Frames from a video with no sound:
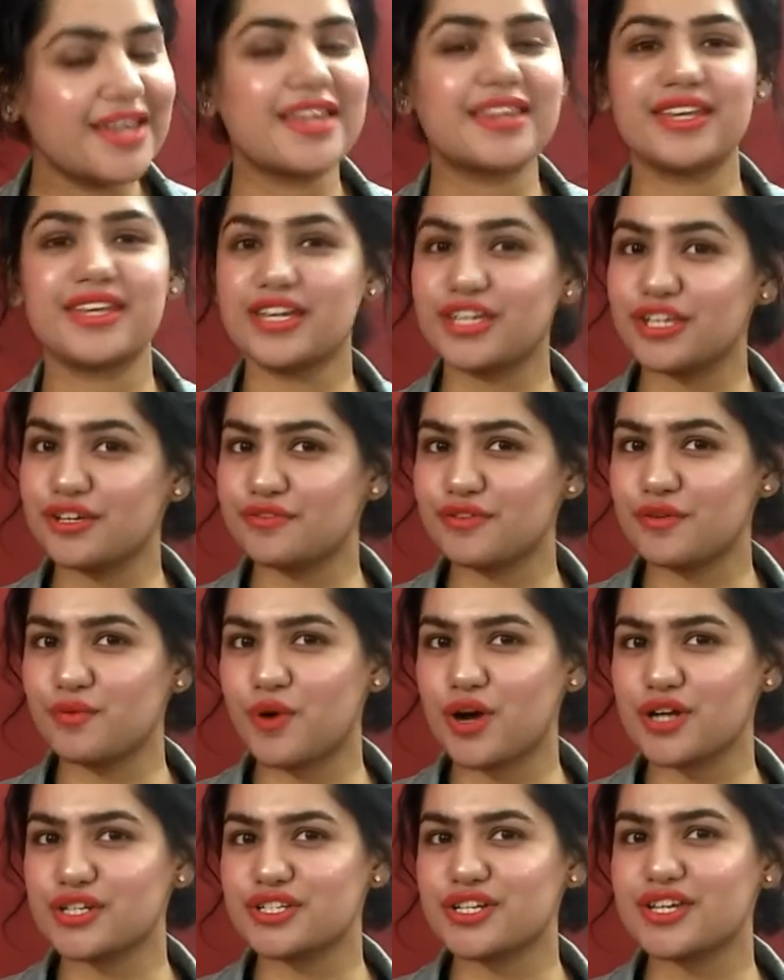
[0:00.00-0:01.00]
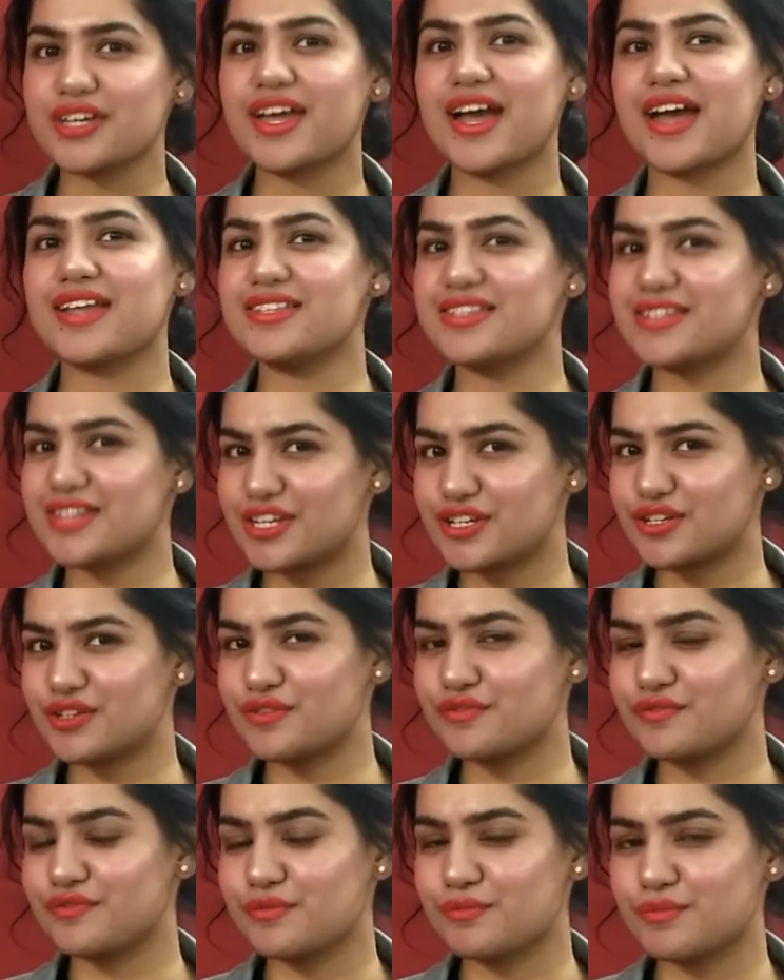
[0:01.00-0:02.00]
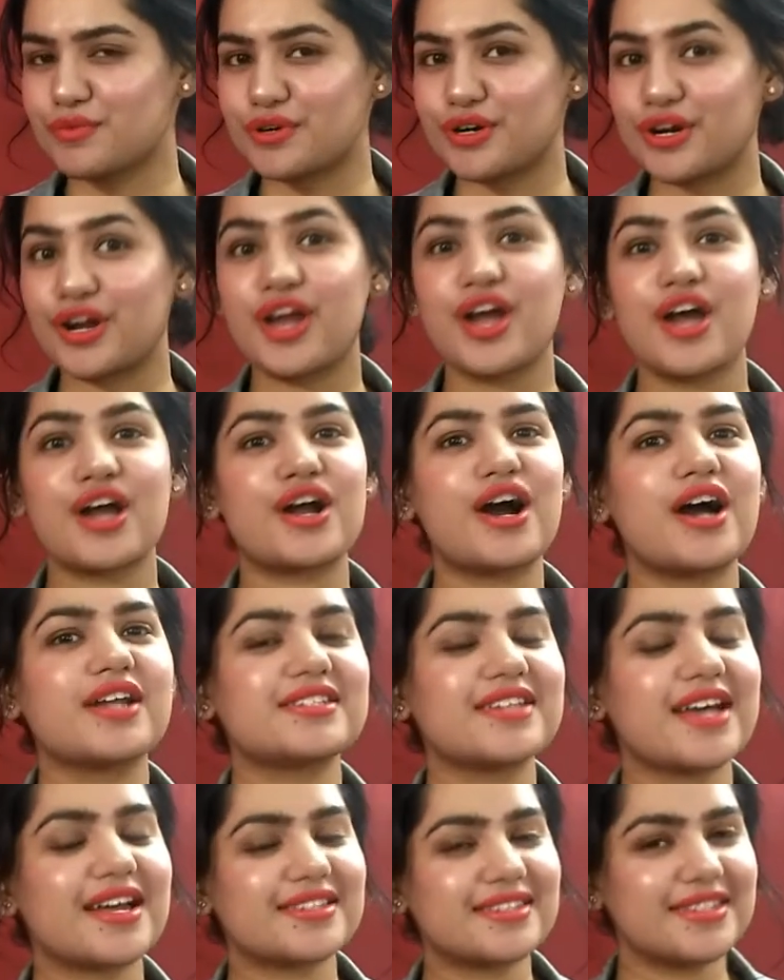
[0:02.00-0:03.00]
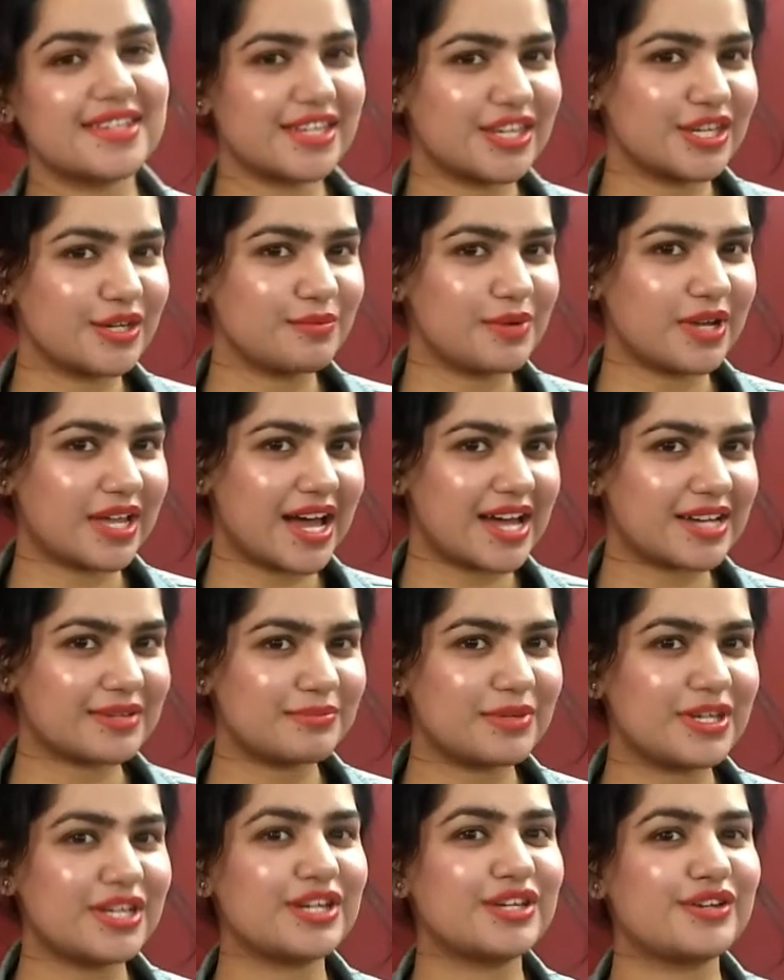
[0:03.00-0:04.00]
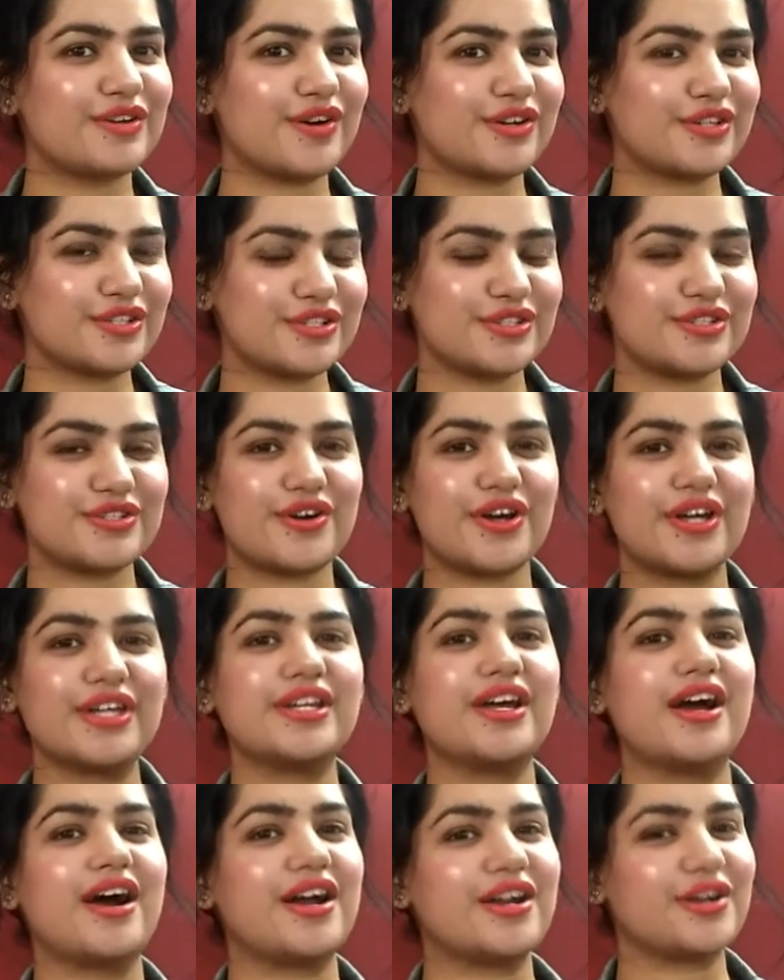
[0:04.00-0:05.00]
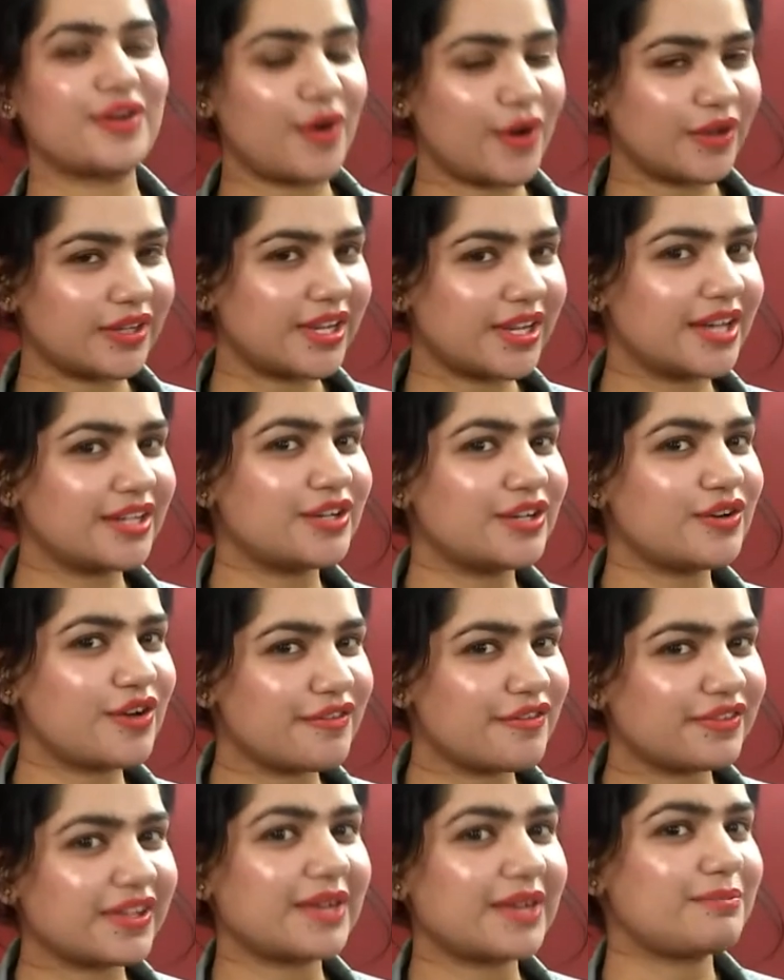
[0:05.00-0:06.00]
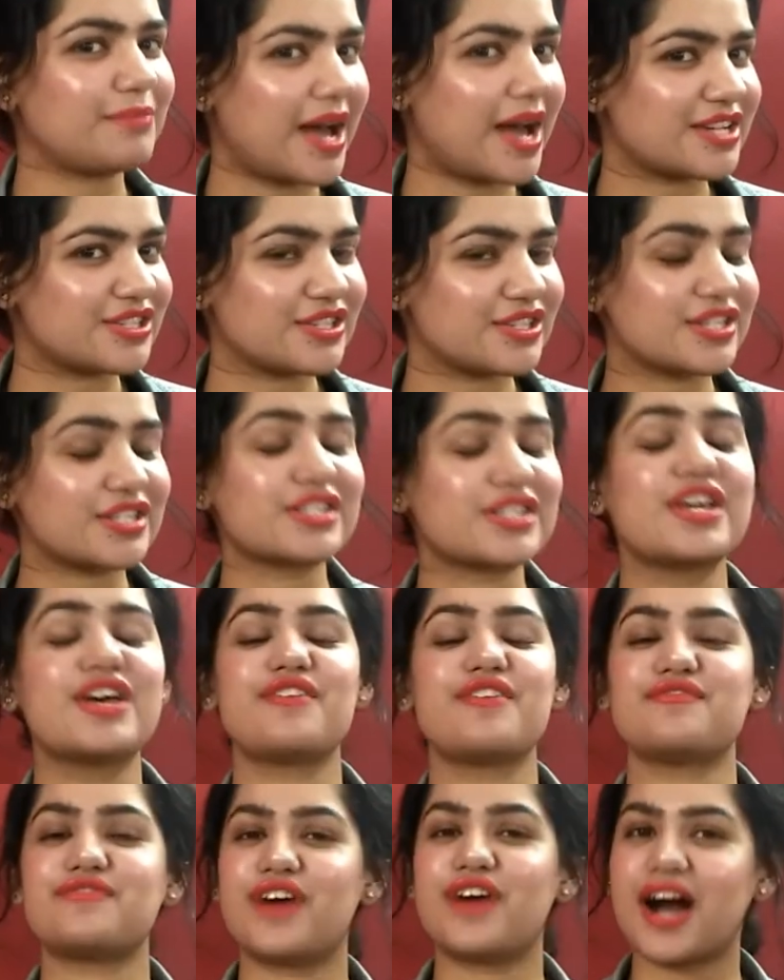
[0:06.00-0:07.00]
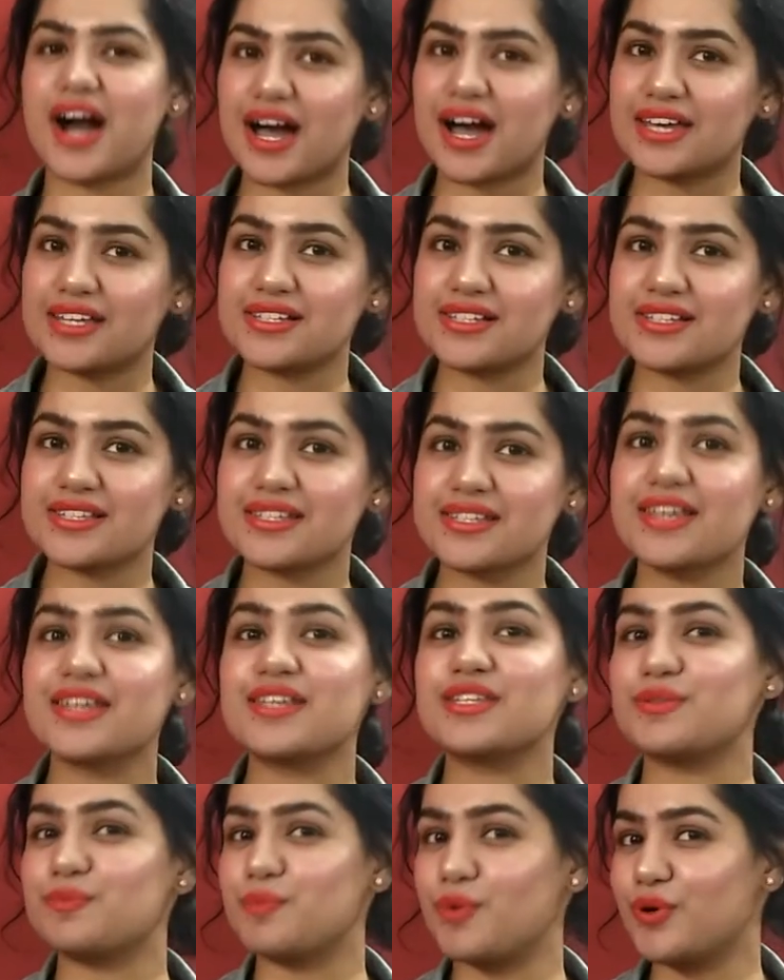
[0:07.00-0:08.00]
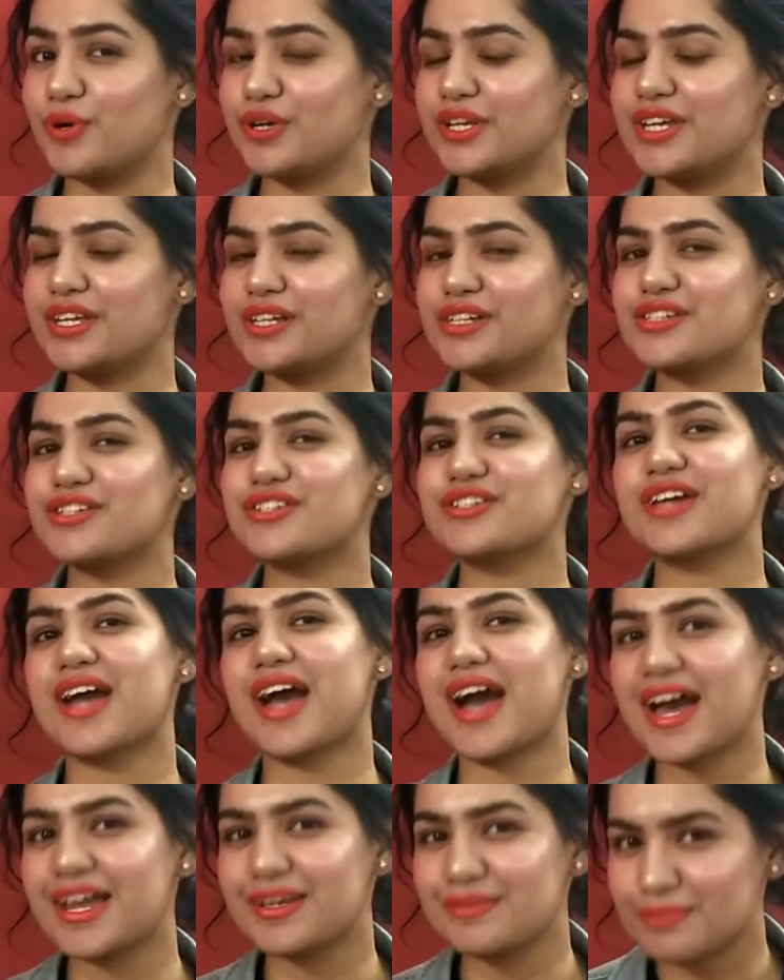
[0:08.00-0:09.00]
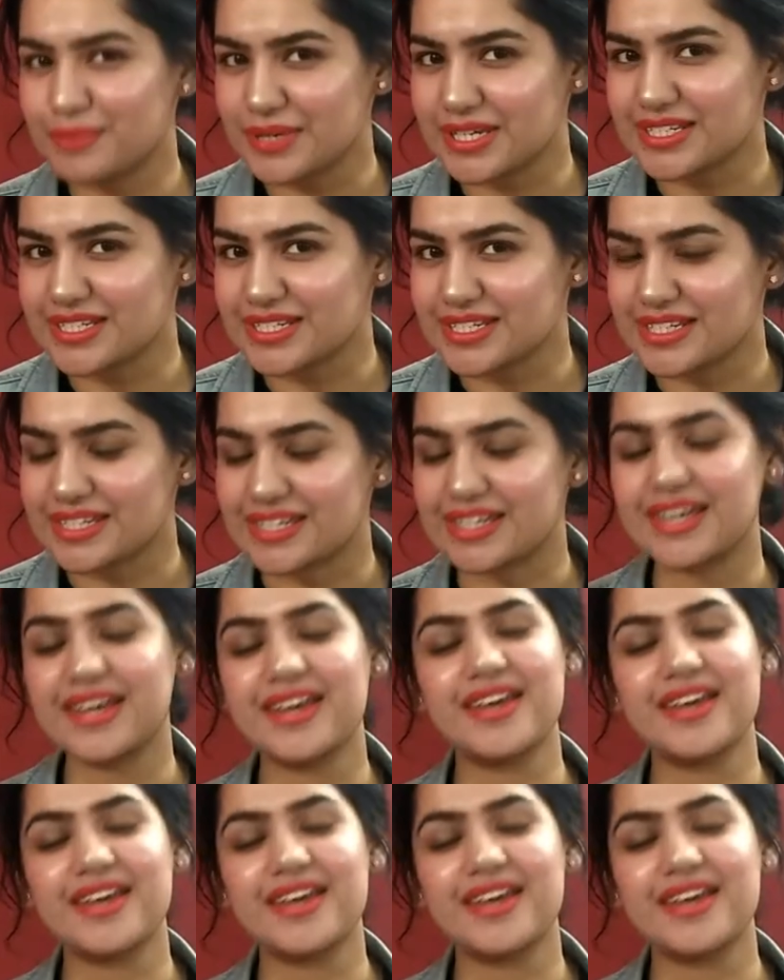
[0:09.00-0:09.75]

Thank you for watching and stay tuned for more. Contact C-Cube Academy in order to join our online and offline batches for IELTS, Spoken English and PTE.